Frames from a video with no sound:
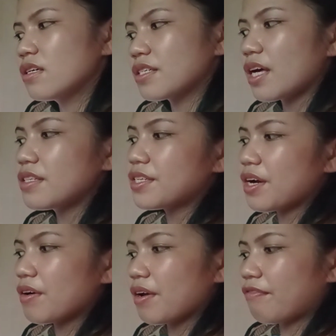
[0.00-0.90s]
sans
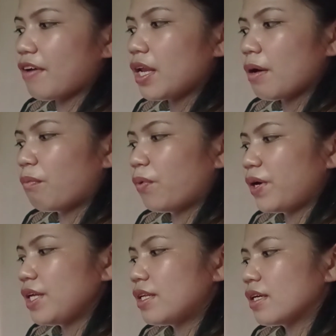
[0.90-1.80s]
serif and
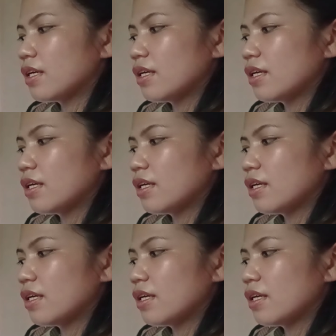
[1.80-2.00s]
avoid